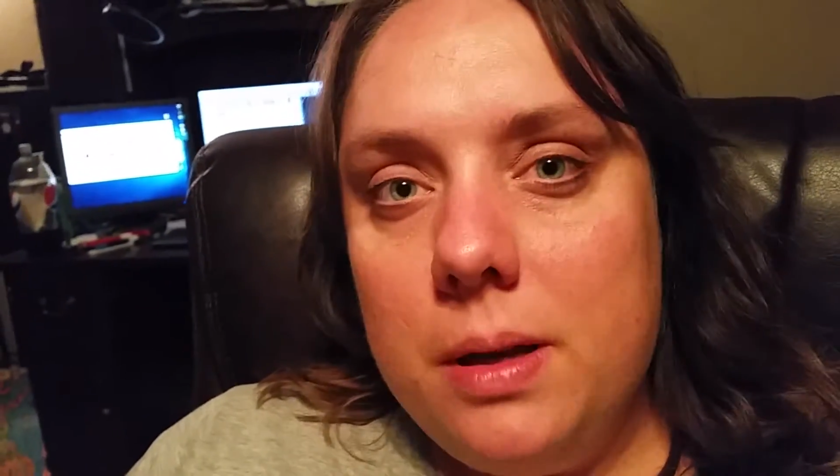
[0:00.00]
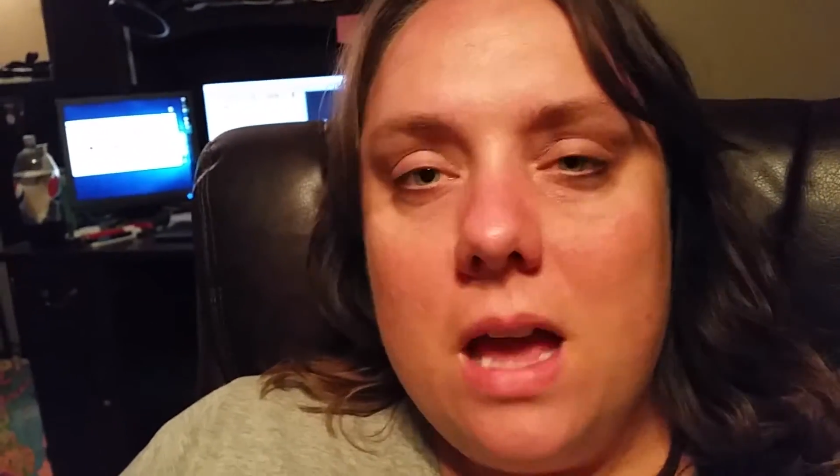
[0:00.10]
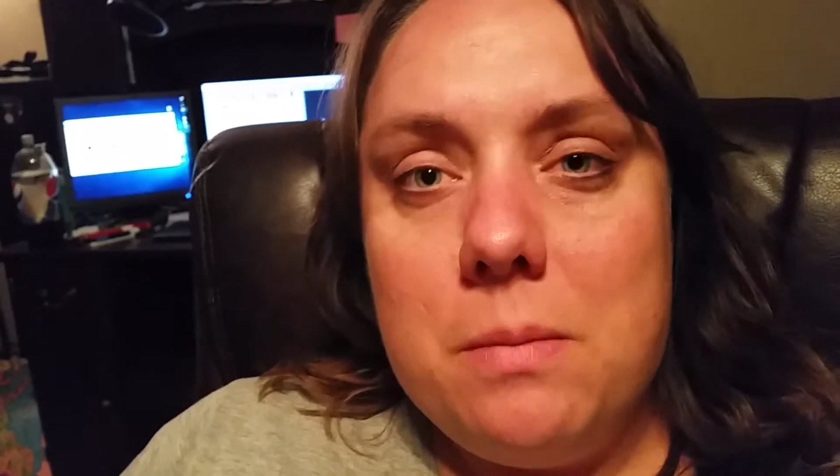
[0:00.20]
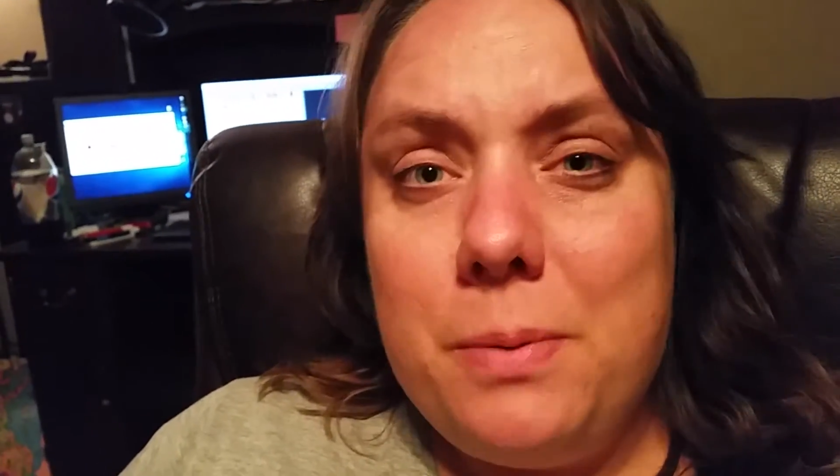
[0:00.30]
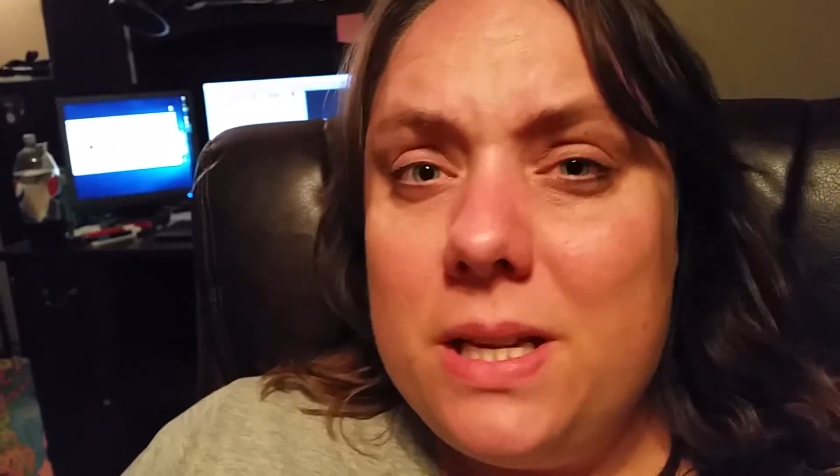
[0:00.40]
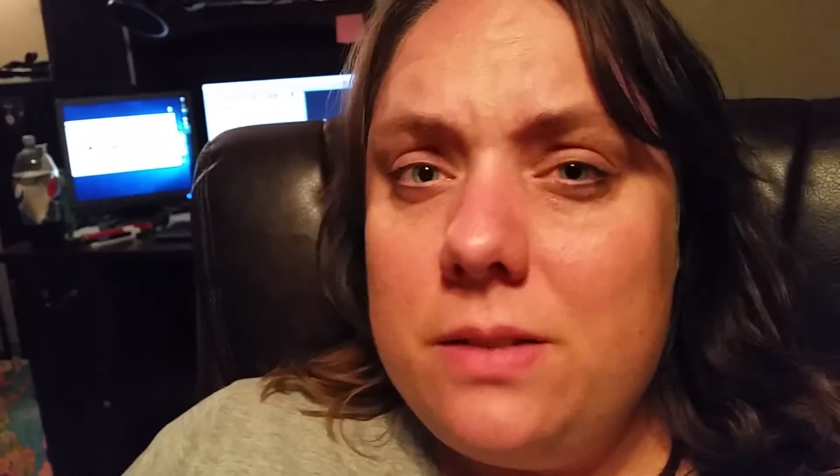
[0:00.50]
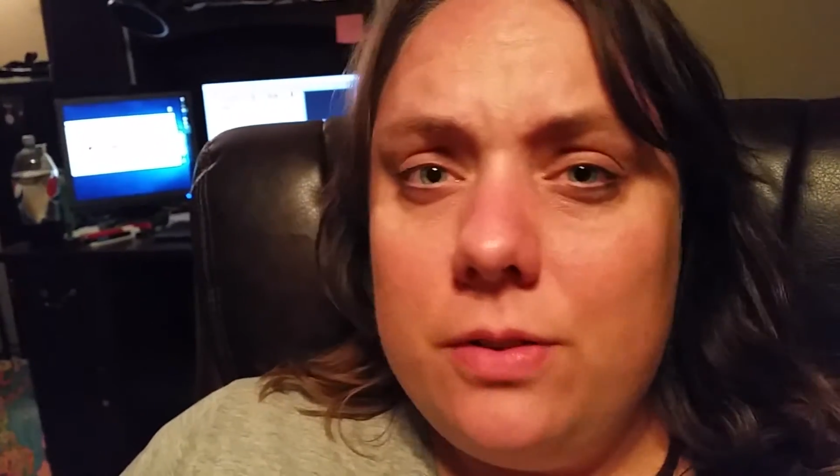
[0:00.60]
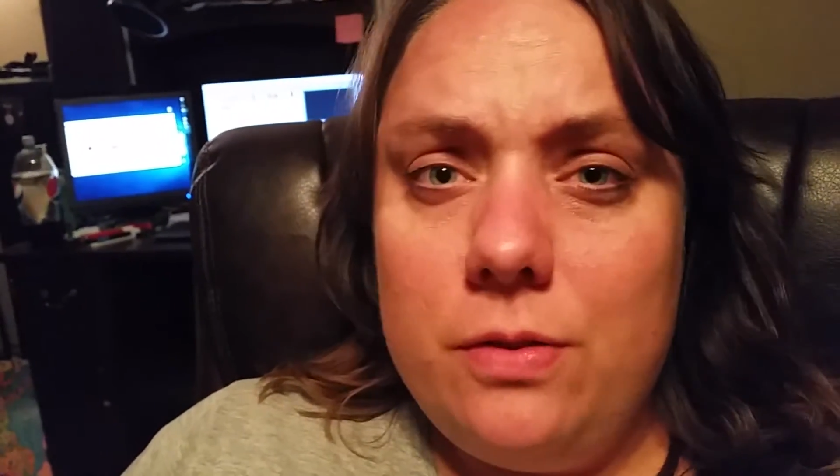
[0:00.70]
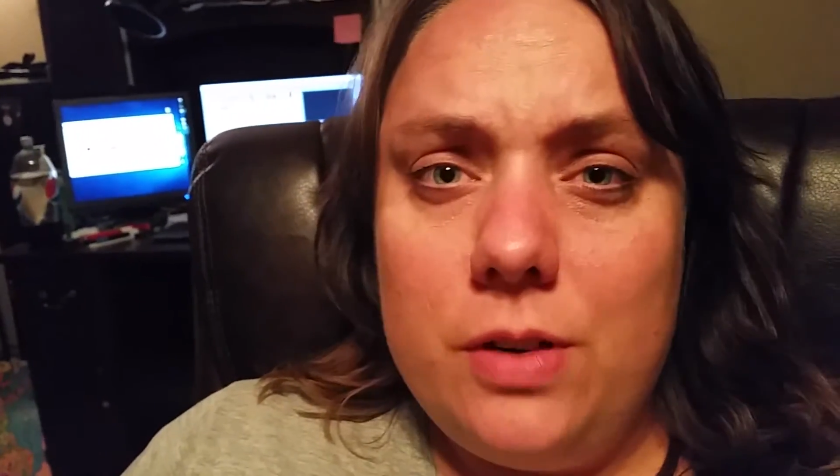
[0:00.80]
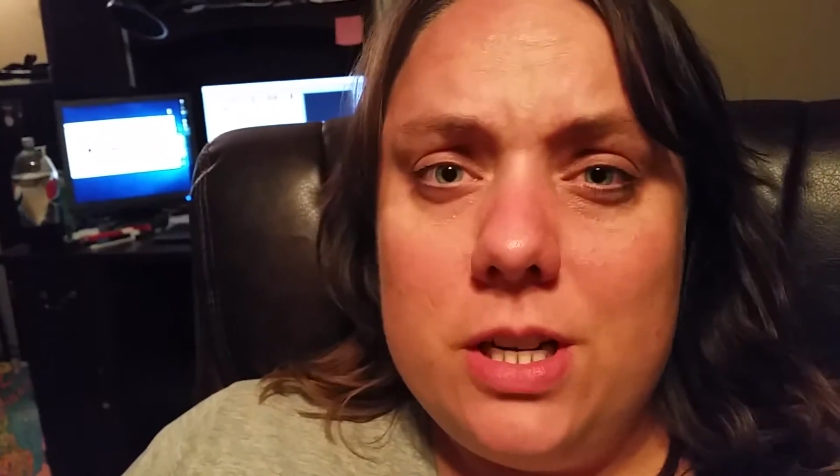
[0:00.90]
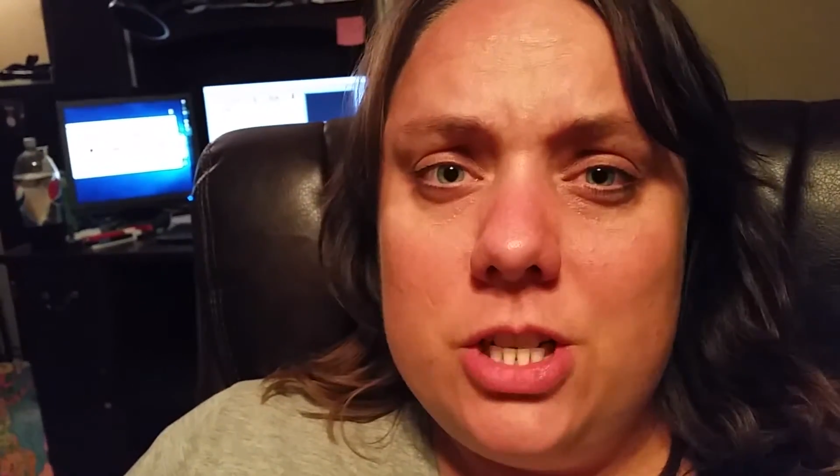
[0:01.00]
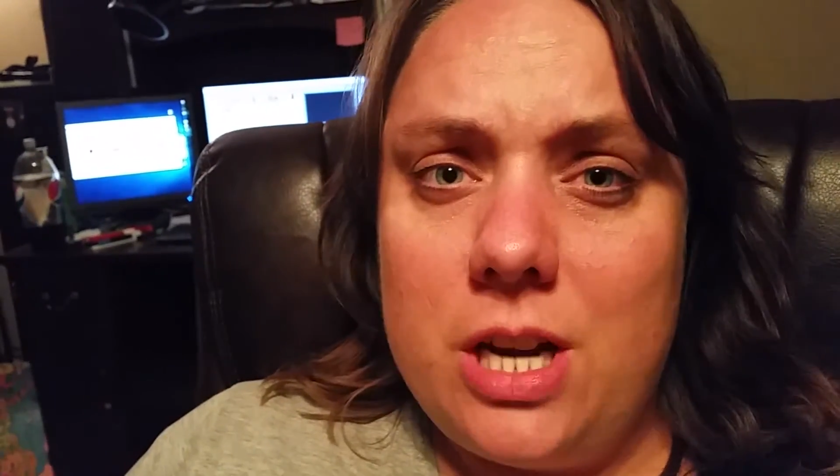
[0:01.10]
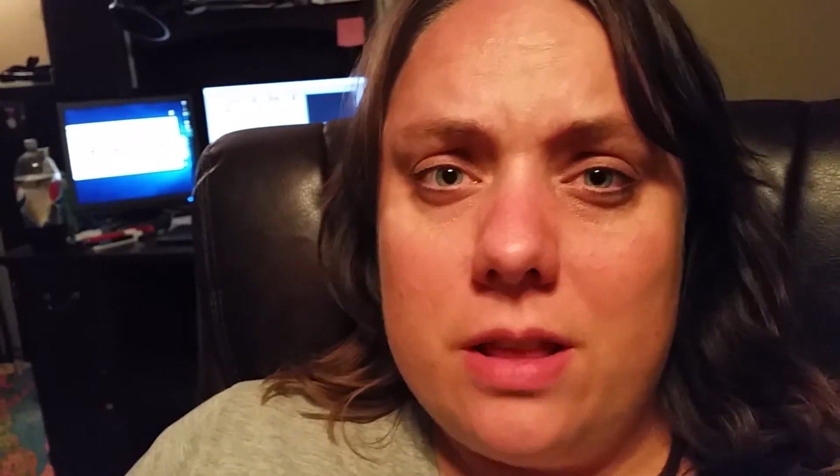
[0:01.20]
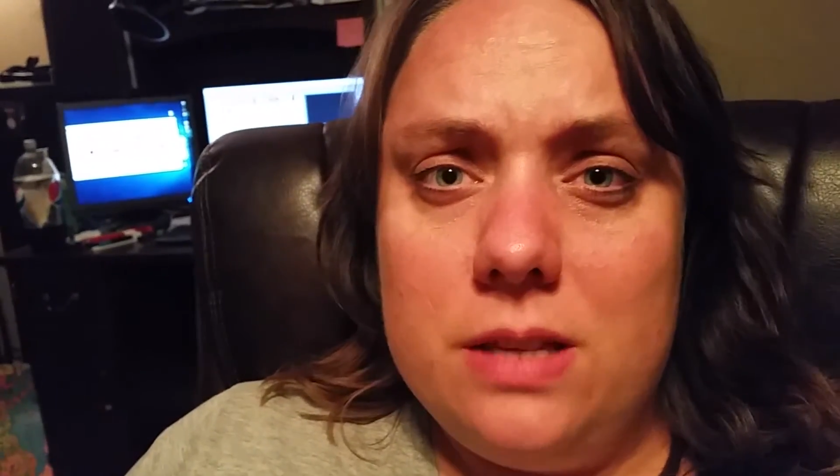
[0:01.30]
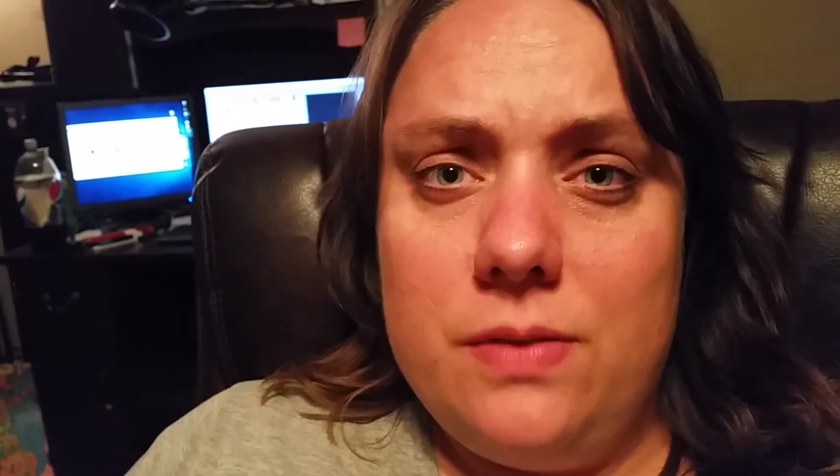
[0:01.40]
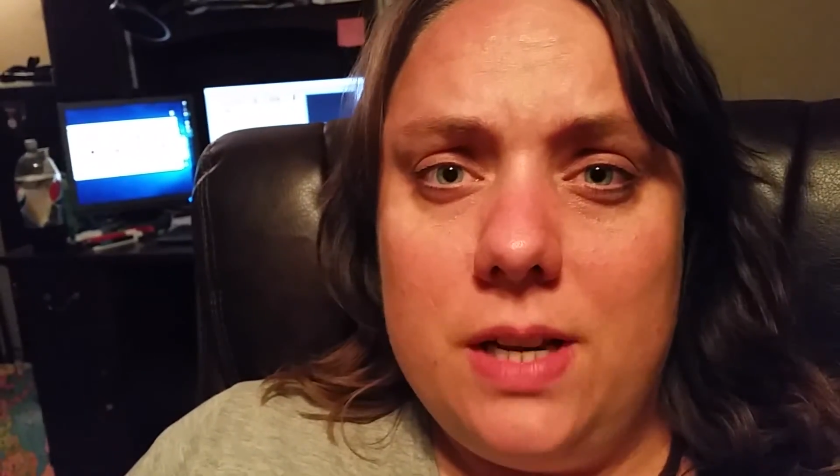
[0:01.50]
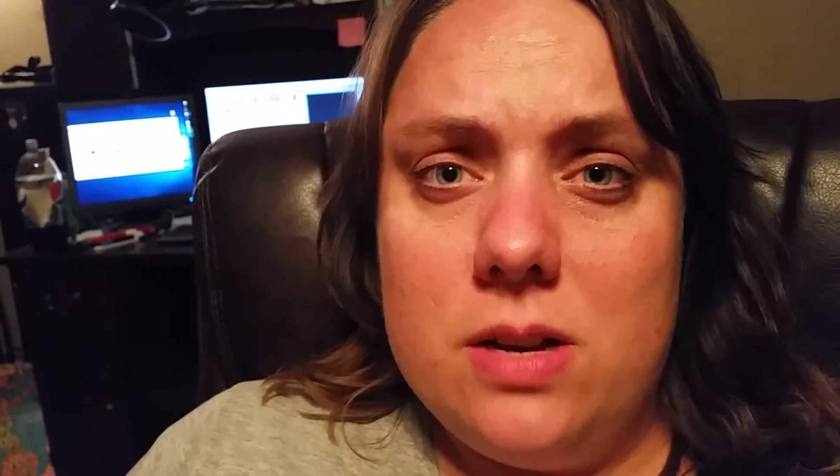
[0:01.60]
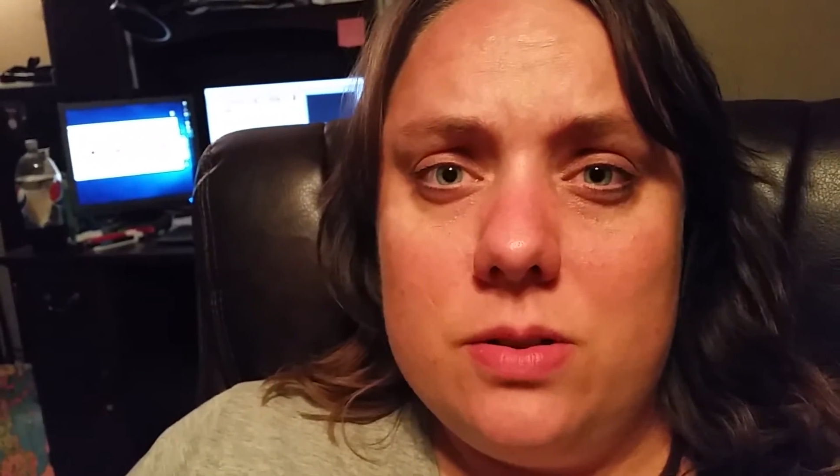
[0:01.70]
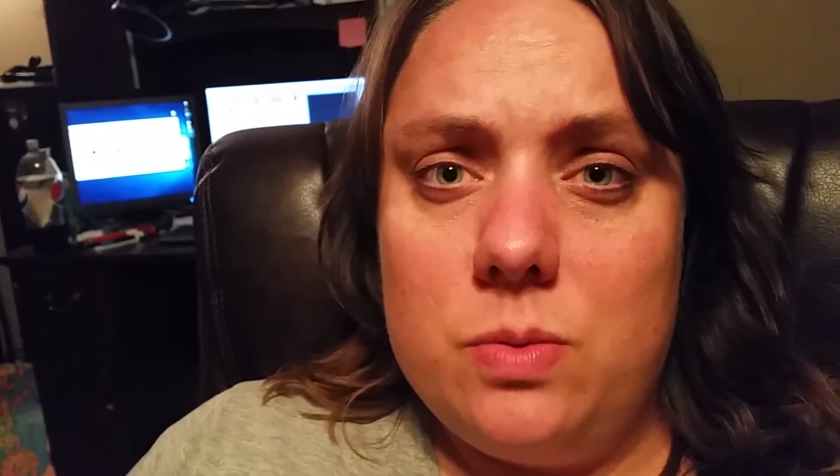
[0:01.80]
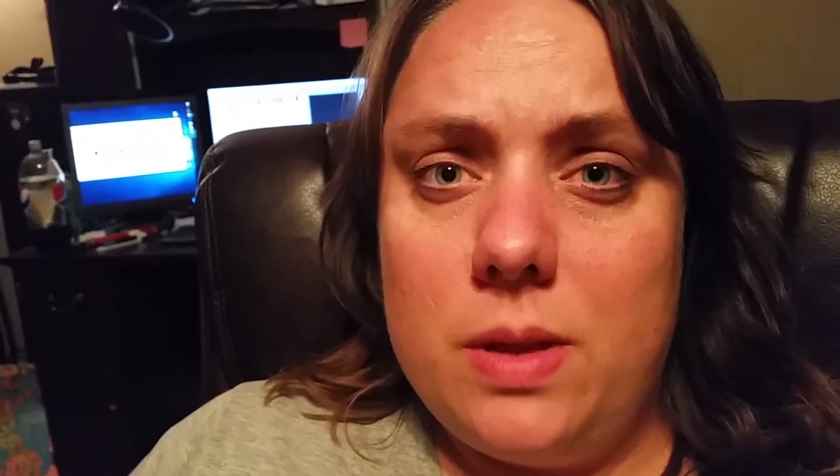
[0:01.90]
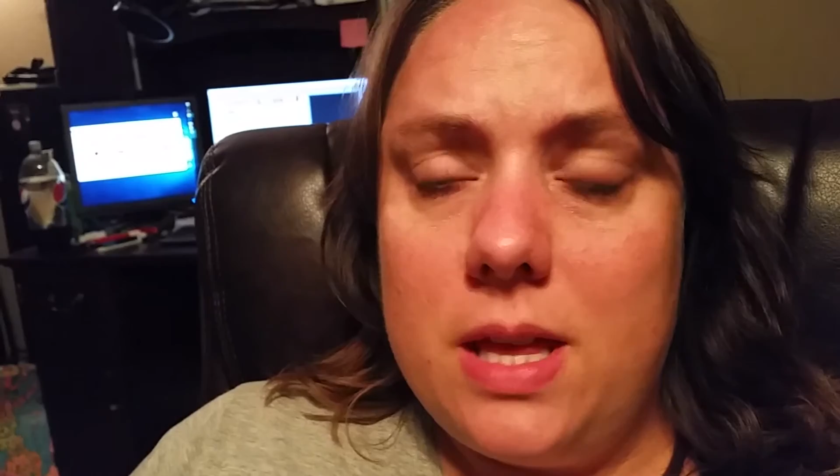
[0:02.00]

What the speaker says: And please feel free to share these videos with